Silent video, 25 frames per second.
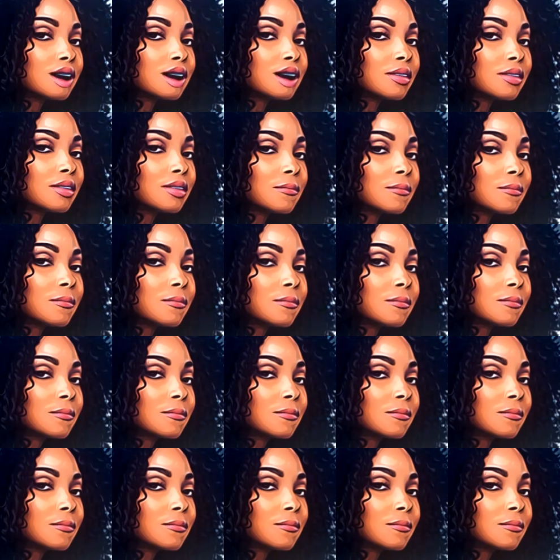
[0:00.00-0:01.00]
And I
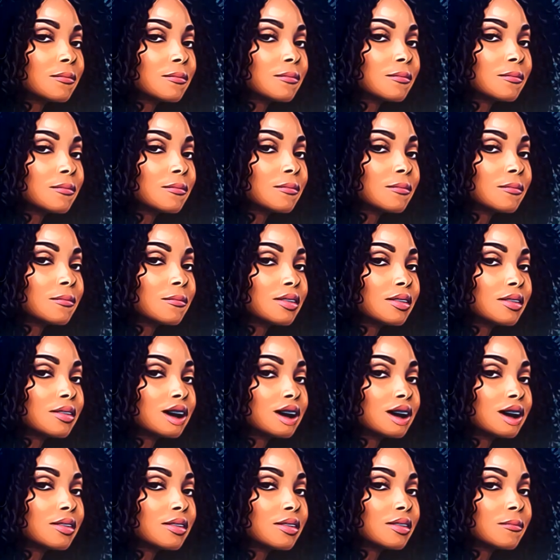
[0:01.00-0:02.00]
told her that he needs to come
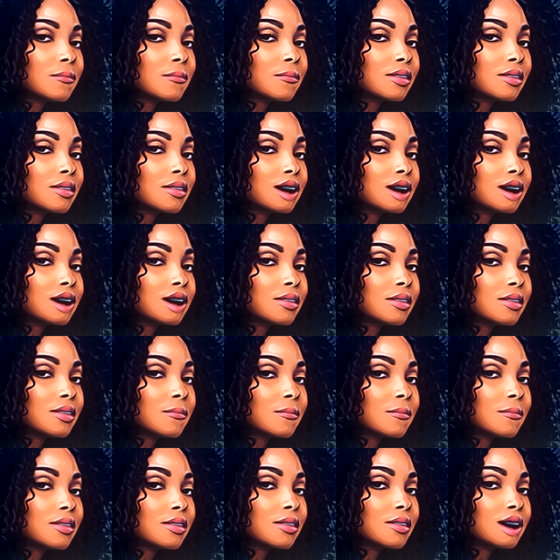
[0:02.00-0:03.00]
in and not
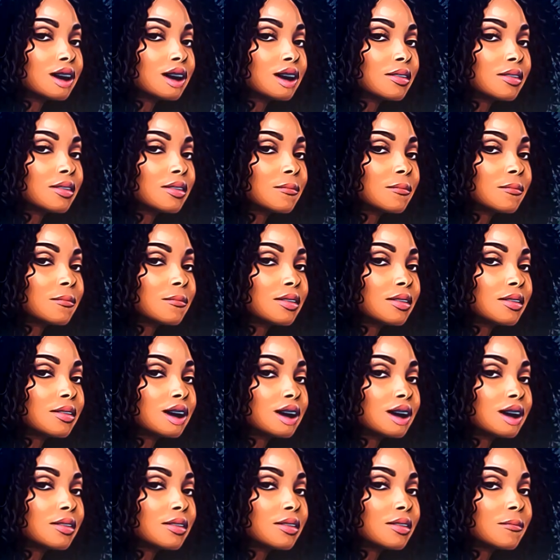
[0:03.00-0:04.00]
honk the horn for
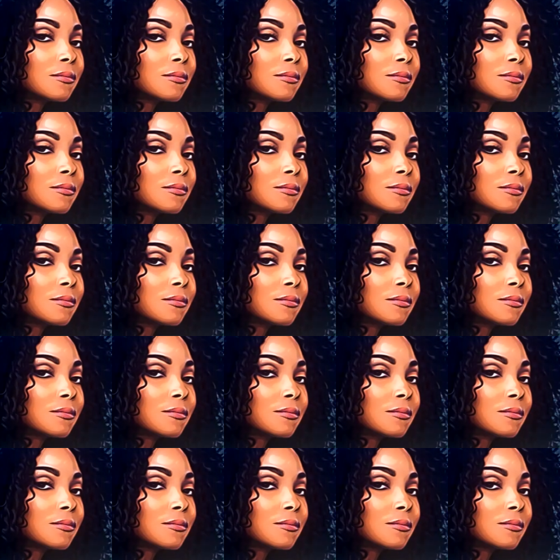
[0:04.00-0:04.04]
her.